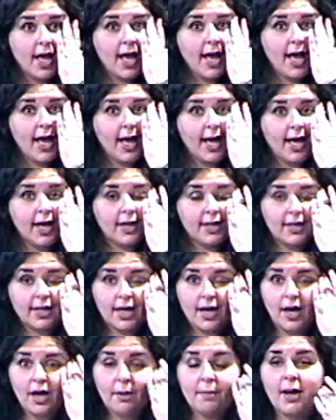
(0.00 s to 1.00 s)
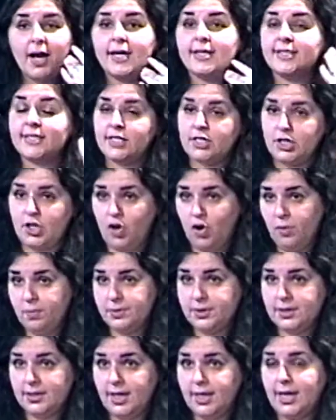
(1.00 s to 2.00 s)
And I
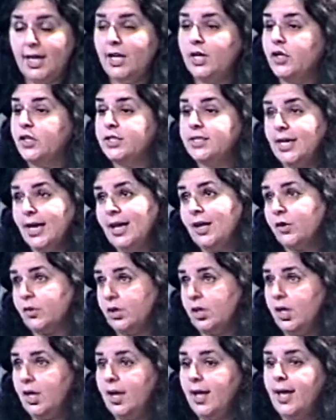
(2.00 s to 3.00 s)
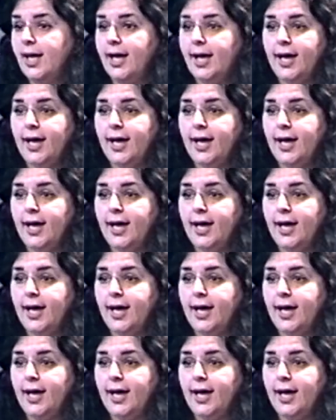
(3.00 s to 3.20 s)
stopped and I looked down